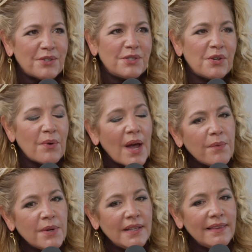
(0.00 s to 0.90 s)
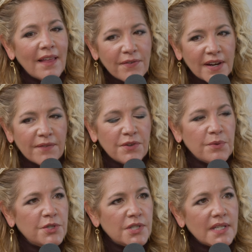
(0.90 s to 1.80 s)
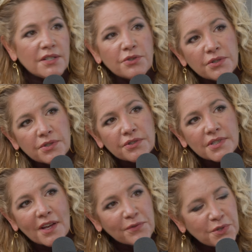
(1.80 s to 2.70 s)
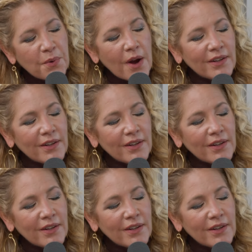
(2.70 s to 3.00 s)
So I would love it if you would just introduce yourself to our